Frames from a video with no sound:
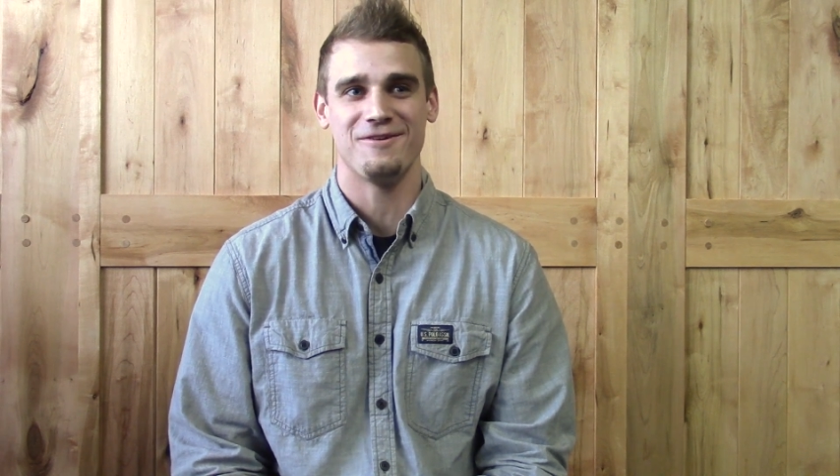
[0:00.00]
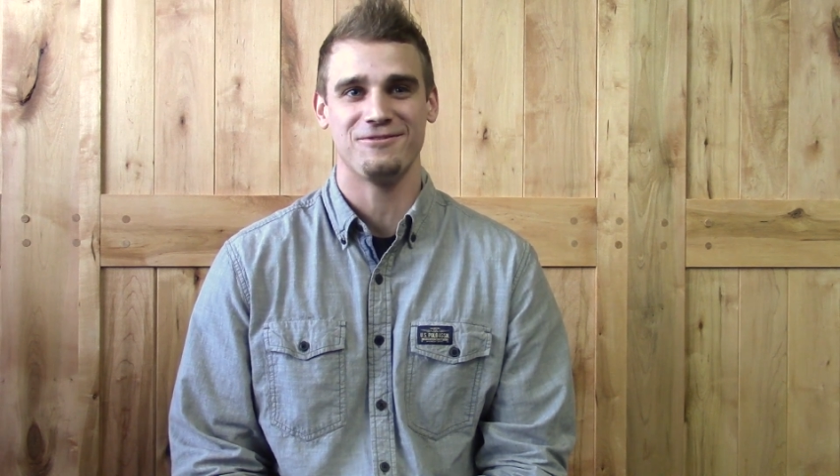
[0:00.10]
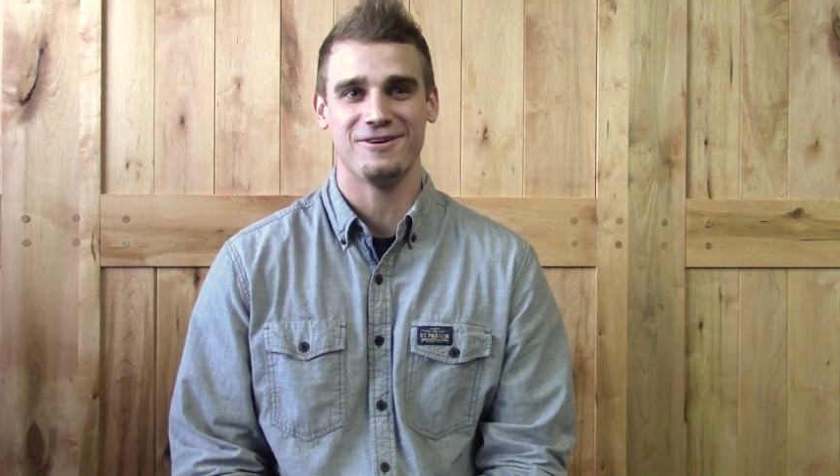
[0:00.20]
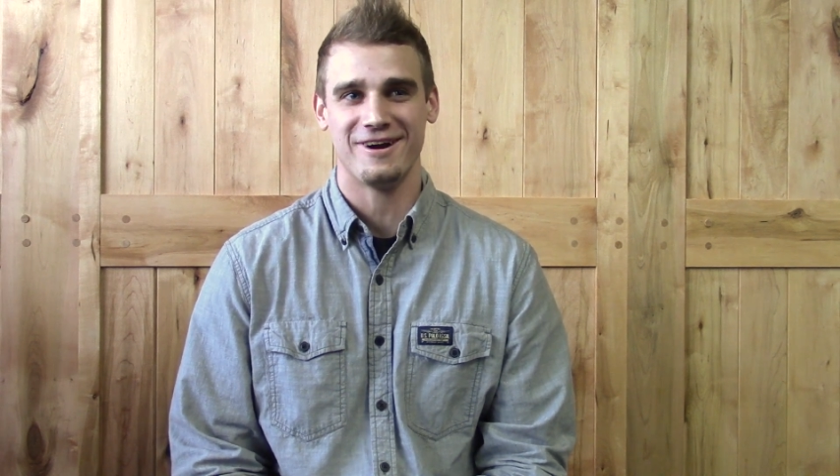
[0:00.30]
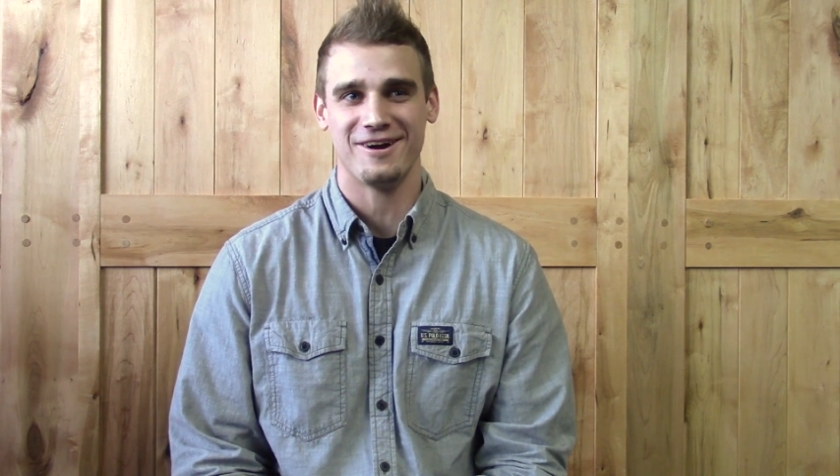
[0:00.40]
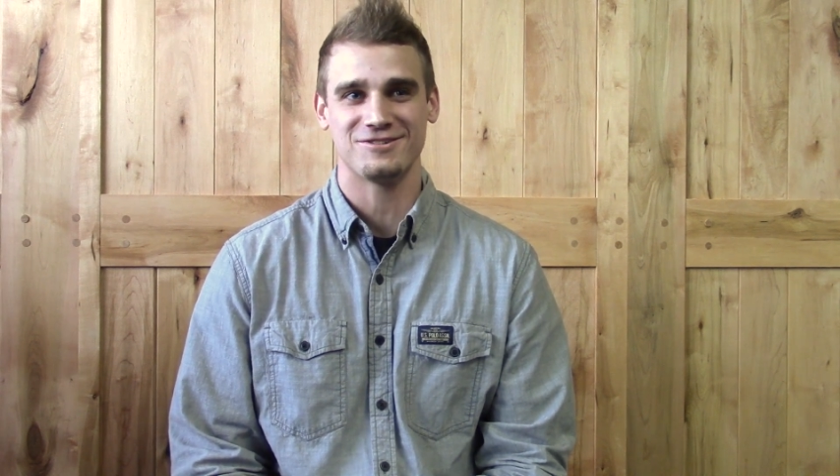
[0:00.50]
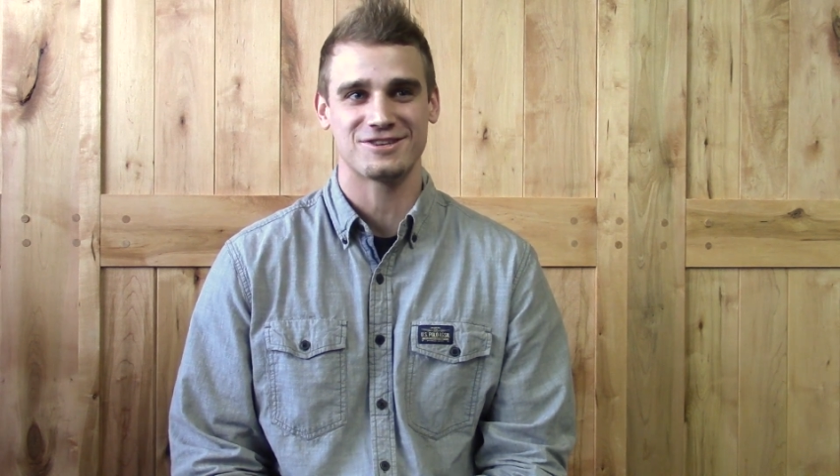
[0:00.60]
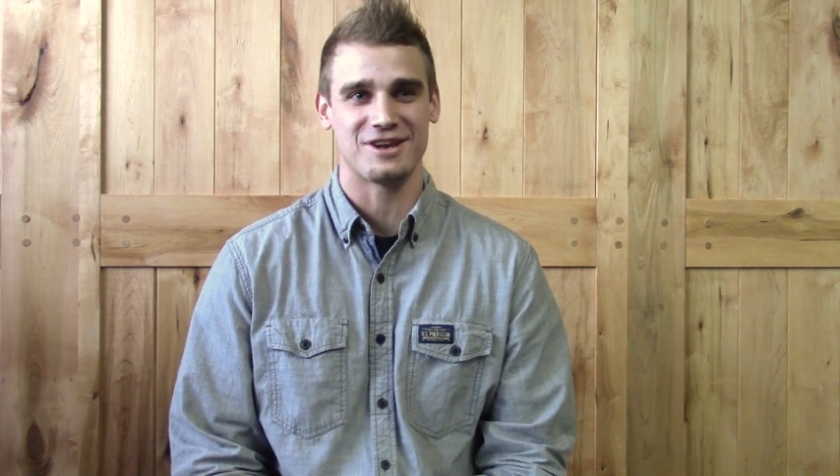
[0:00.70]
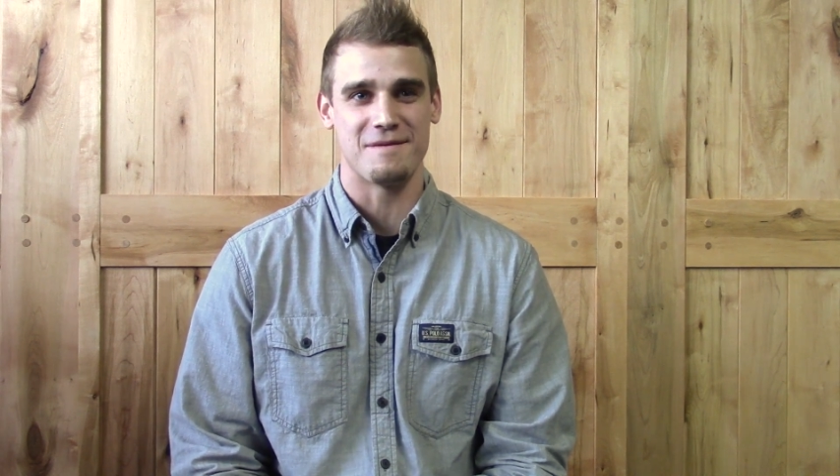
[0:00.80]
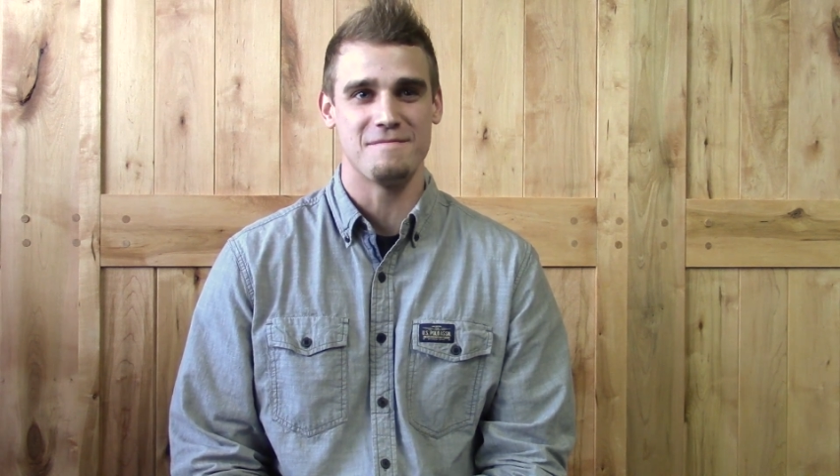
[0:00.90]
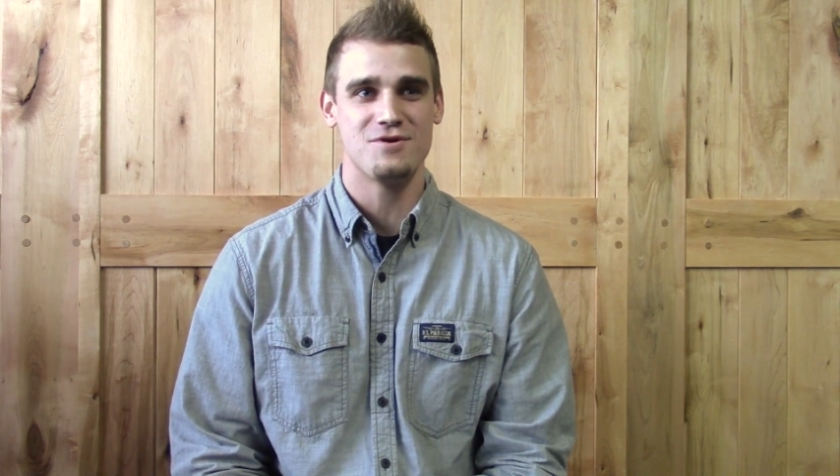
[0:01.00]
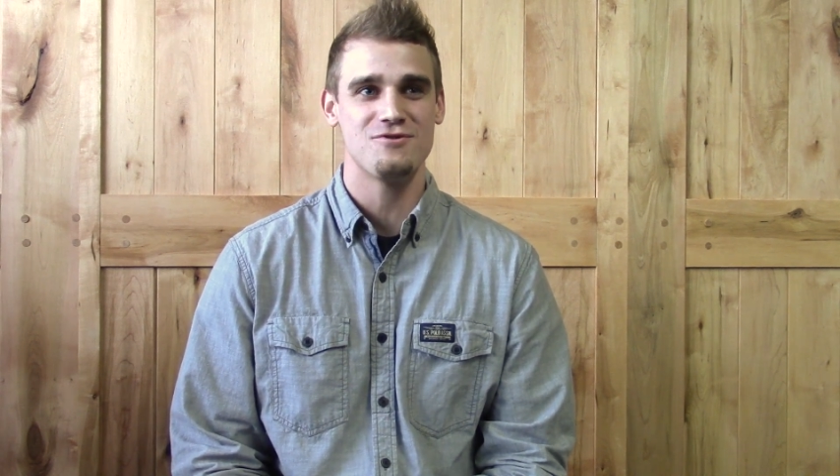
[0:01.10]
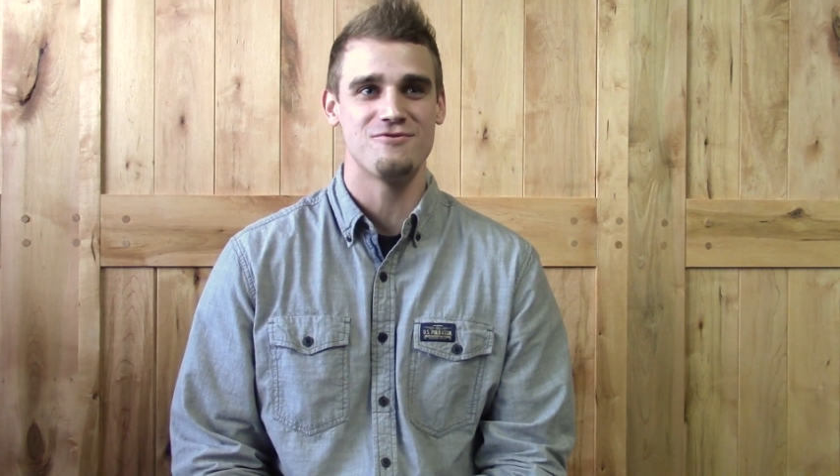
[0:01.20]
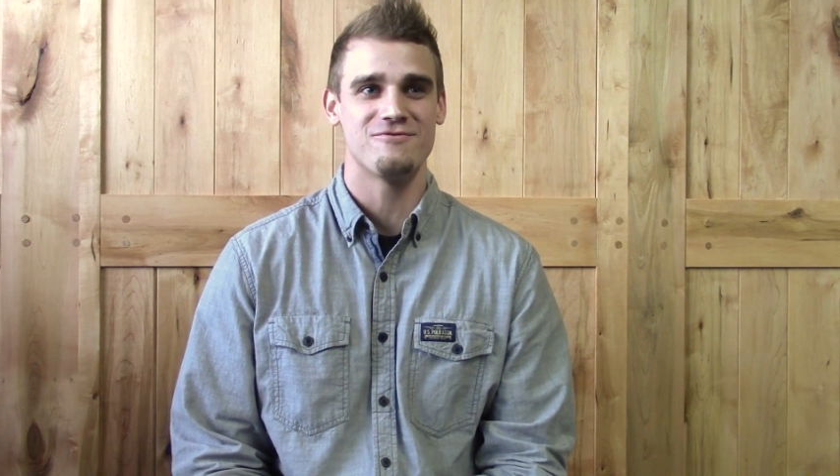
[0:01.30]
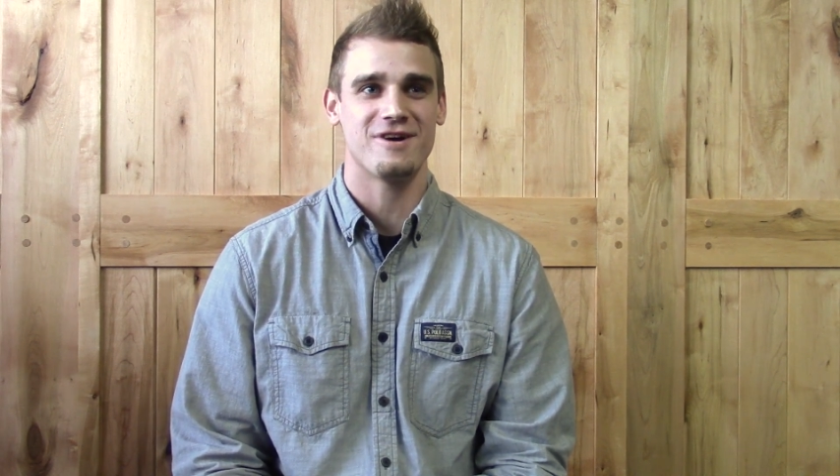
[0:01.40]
of where I was going to move.